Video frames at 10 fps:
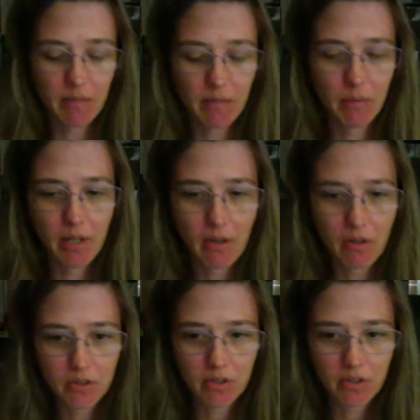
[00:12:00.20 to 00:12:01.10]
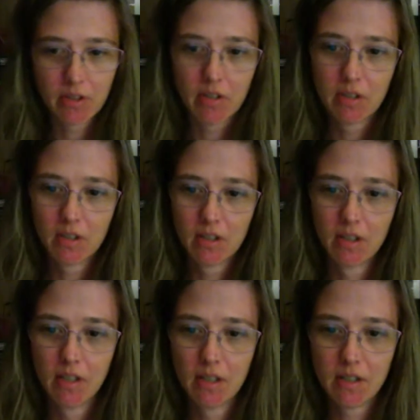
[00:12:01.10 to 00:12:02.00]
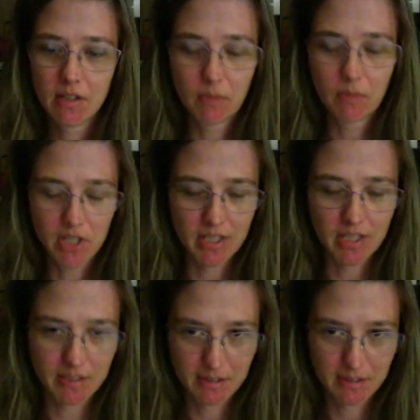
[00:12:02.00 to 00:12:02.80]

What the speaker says: when an altar switches.